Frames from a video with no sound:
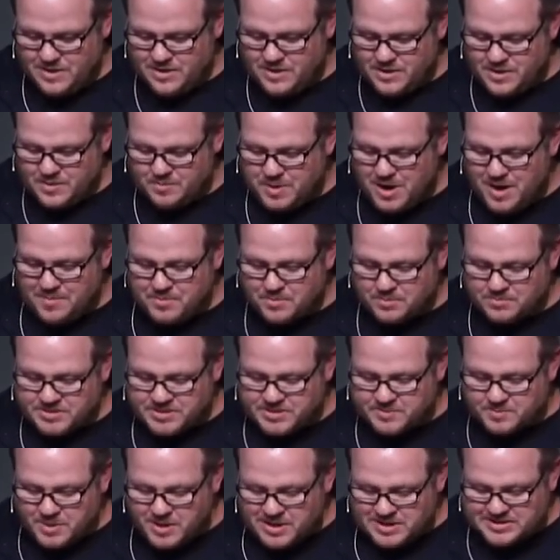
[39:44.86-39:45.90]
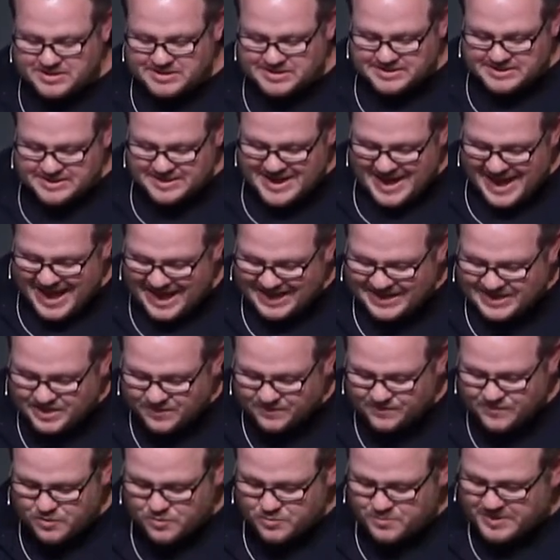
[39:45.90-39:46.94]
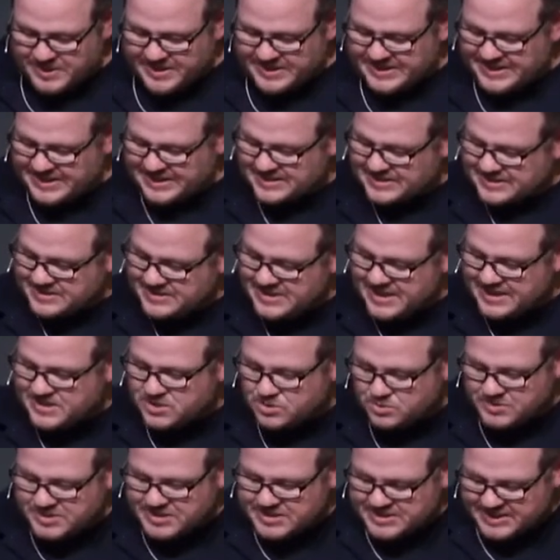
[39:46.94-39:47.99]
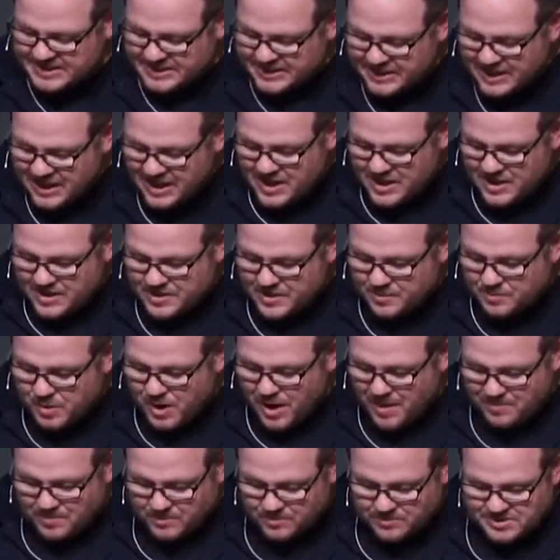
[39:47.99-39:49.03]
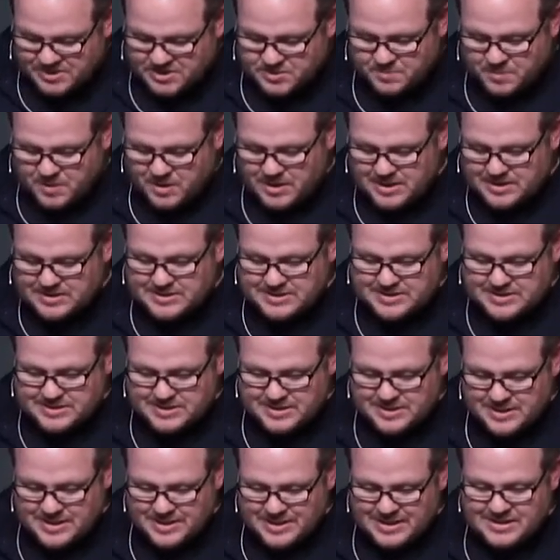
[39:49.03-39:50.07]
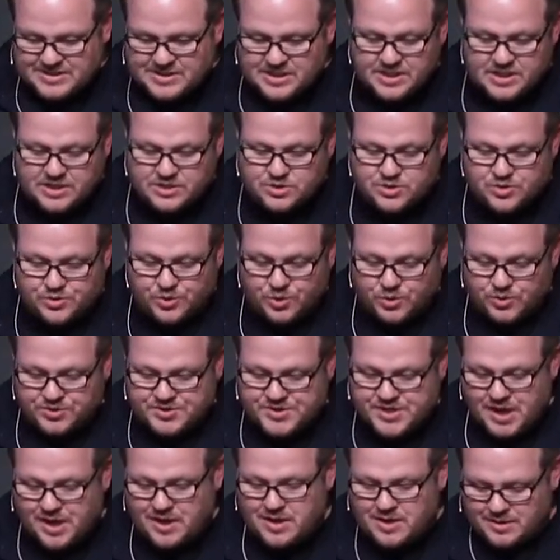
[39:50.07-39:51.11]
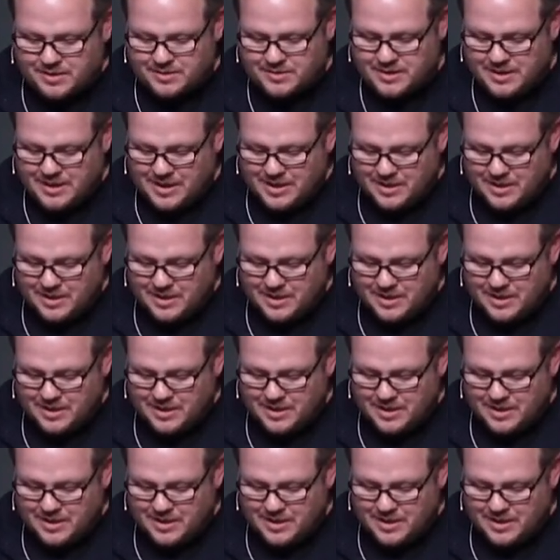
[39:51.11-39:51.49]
The proper response is an active obedience. Next, we see the proper response is a controlled tongue.